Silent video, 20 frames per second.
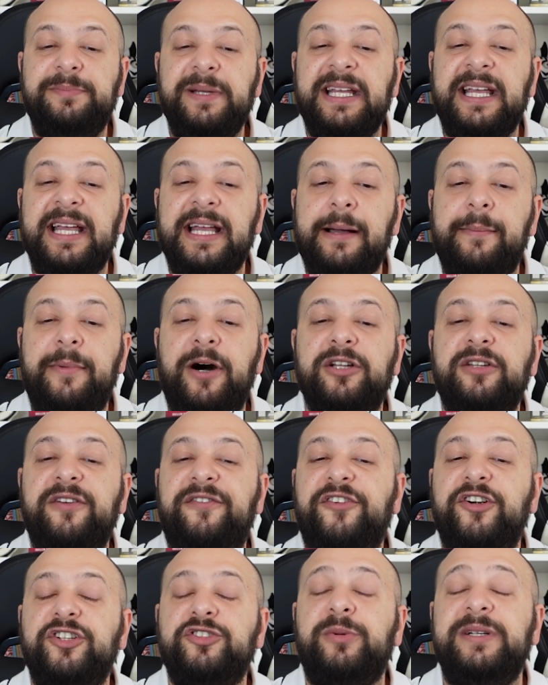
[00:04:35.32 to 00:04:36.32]
speaking about? The
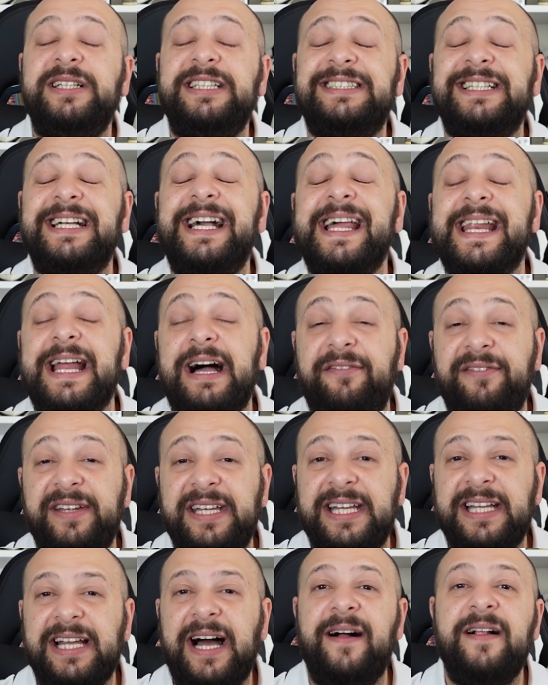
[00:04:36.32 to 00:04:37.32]
first one is
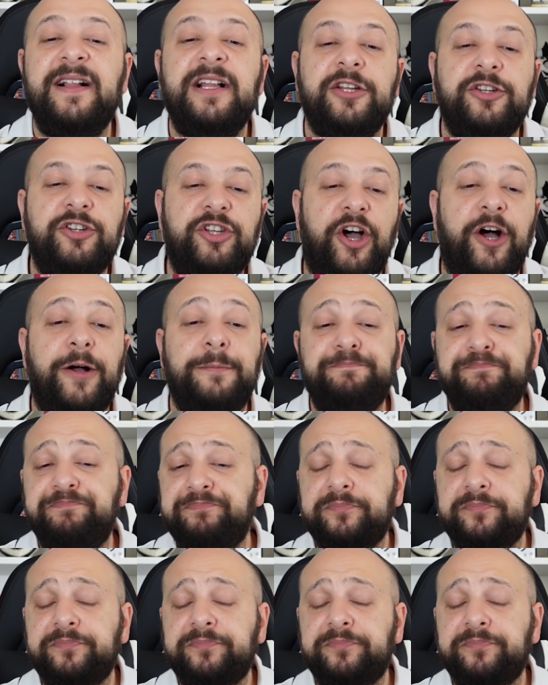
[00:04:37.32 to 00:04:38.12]
Gravina, the